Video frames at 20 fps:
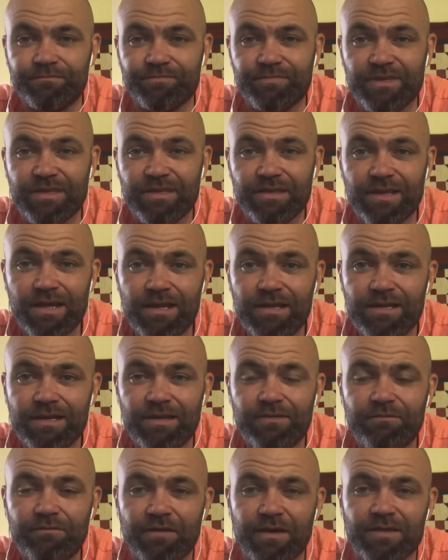He then
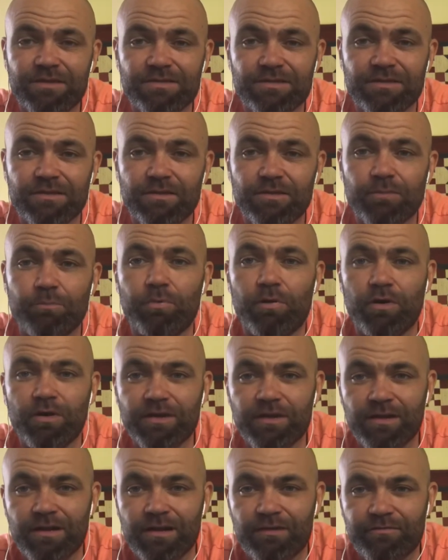invented the
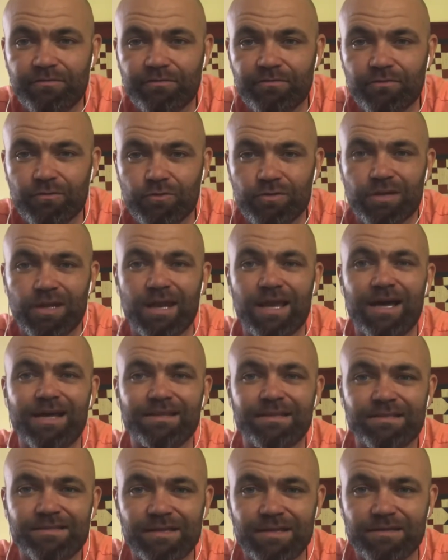polygraph, or the lie
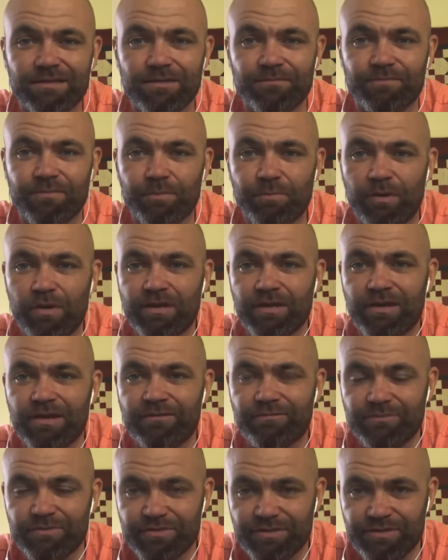detector, the
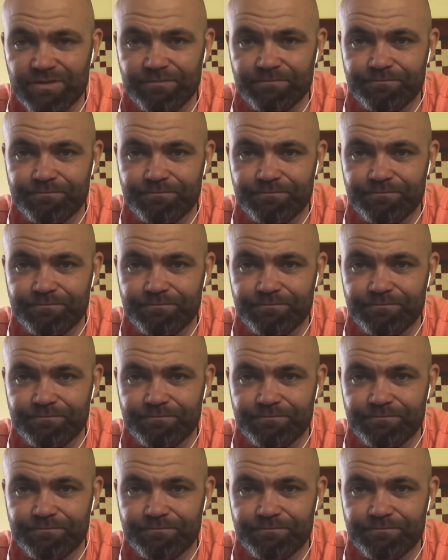polygraph machine.